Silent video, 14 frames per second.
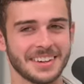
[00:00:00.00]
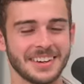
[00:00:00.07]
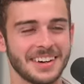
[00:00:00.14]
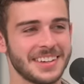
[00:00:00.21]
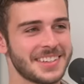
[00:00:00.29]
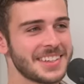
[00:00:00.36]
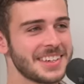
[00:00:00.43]

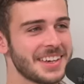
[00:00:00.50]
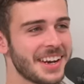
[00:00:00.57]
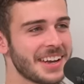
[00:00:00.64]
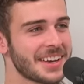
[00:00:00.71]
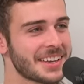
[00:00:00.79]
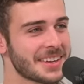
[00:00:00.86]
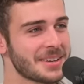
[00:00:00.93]
I didn't
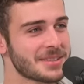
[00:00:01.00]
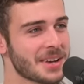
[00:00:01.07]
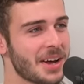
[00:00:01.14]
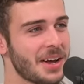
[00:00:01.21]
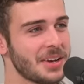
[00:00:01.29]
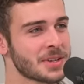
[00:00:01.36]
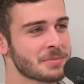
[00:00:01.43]
like those
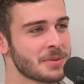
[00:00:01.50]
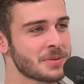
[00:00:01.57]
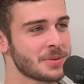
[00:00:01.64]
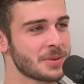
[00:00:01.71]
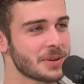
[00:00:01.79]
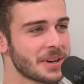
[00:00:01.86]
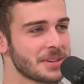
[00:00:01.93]
eyes before.